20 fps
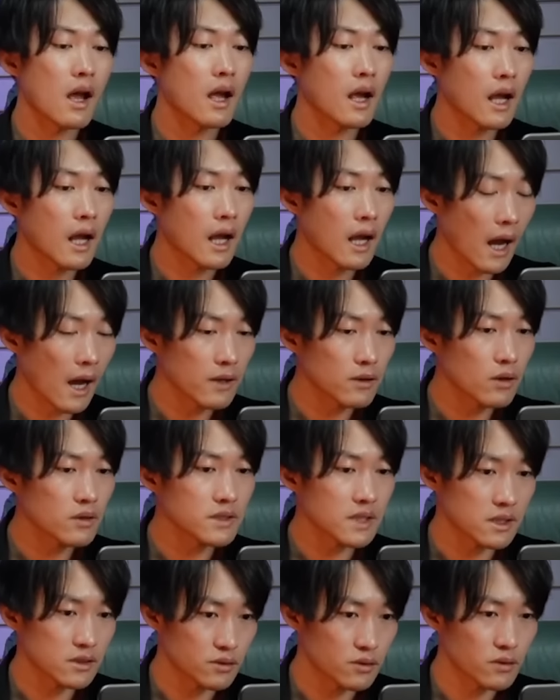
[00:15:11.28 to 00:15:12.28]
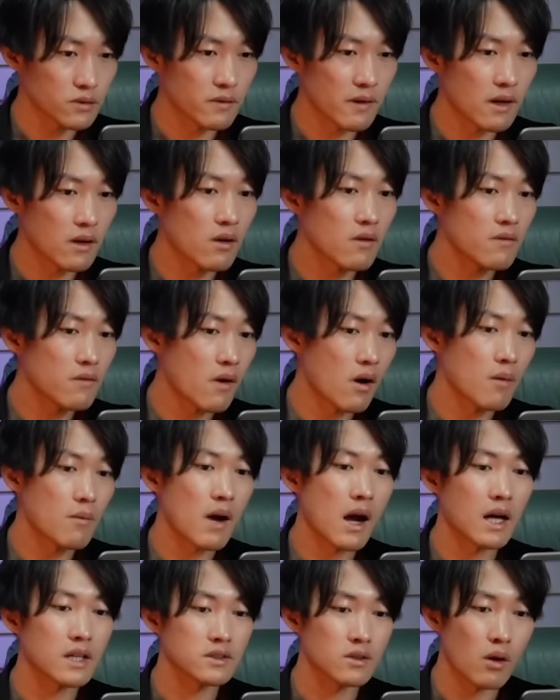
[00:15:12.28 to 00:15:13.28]
Kaido's Azure Dragon form
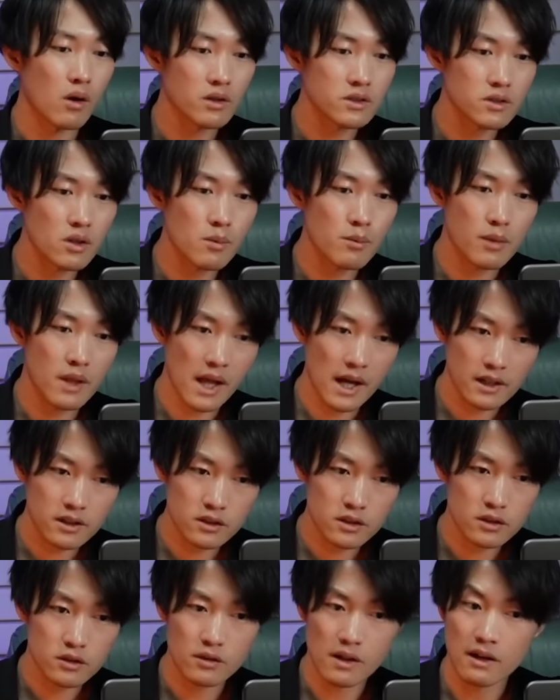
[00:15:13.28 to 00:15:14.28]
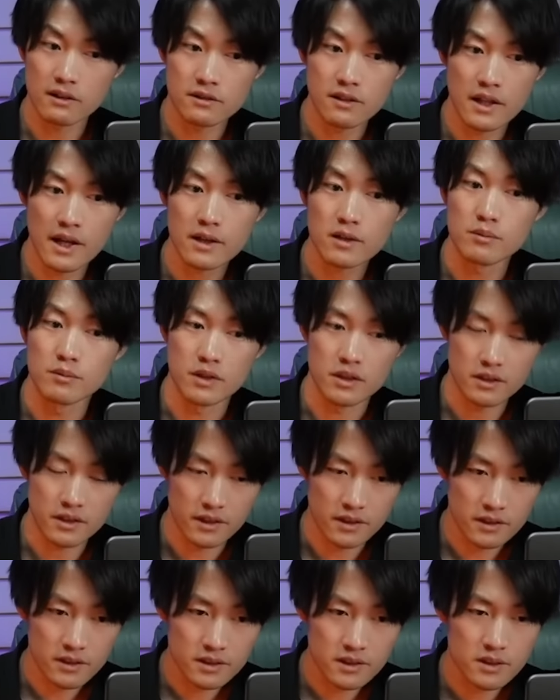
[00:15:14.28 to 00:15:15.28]
has also black cloud-like markings,
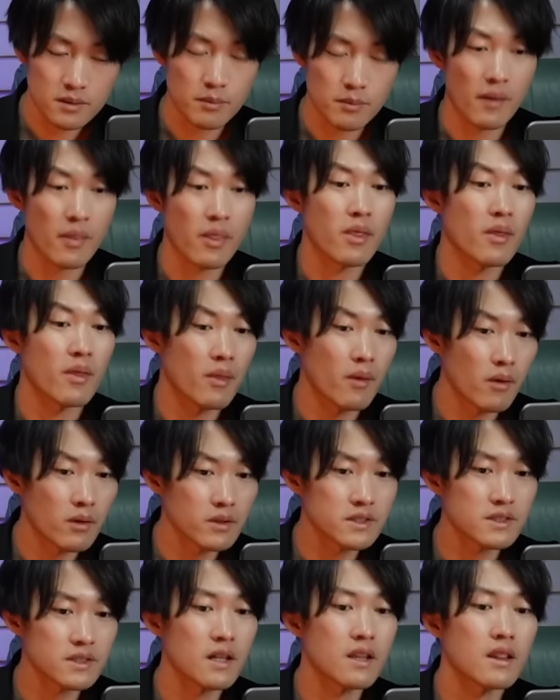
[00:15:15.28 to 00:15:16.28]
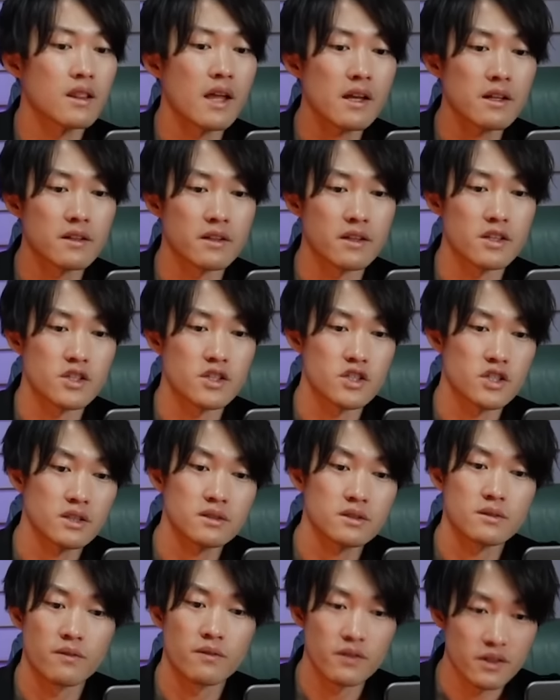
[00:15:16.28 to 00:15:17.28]
but those are likely just
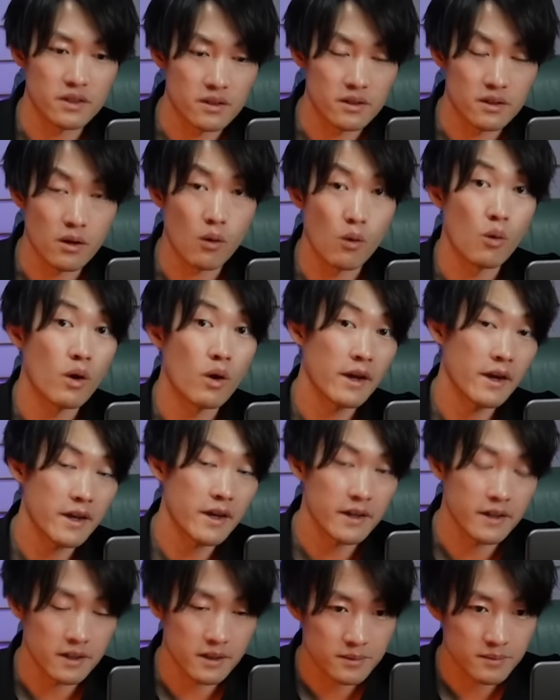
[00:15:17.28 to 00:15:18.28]
fur or hair.